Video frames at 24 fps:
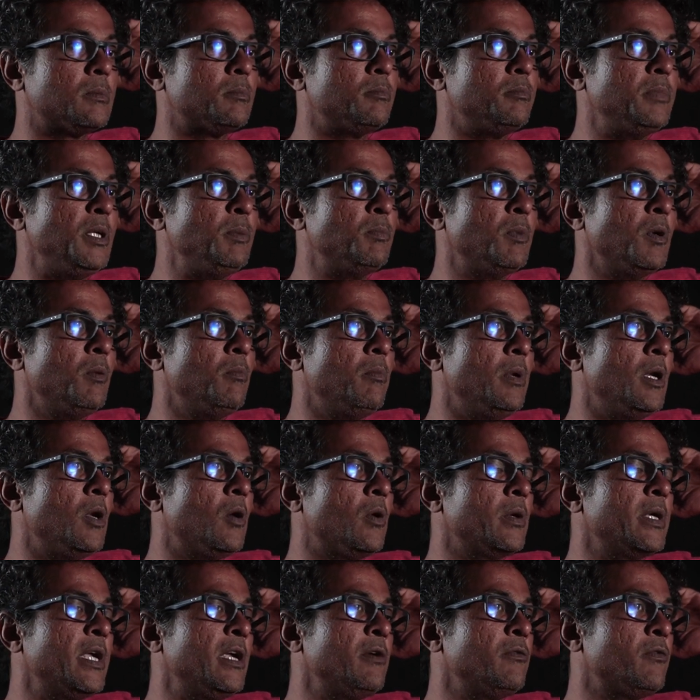people
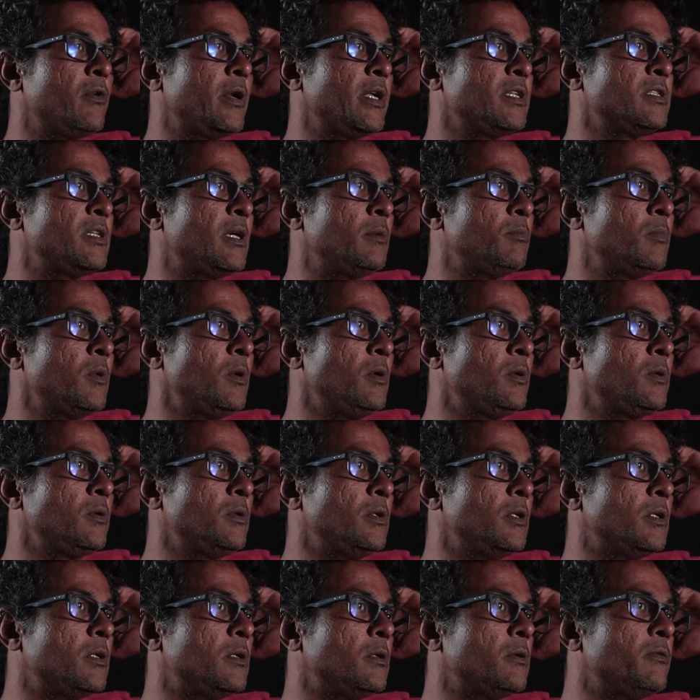belonging, for example, to
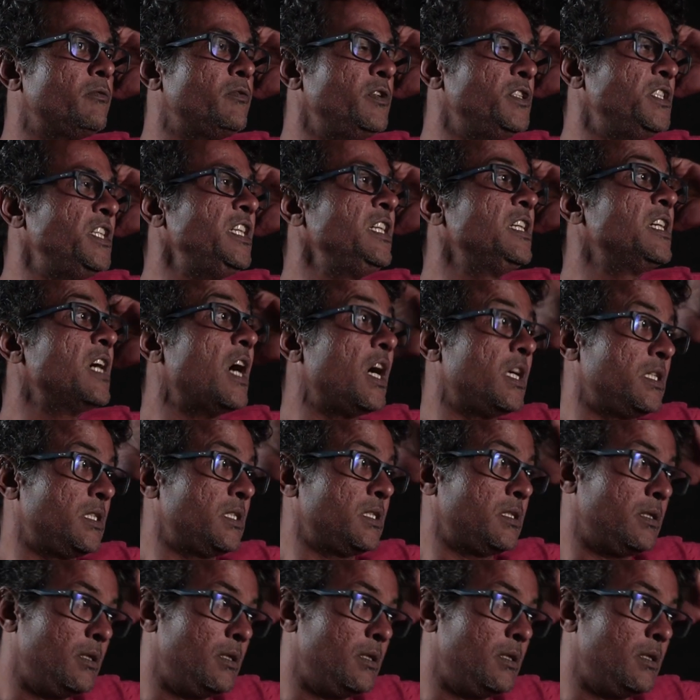the fishing caste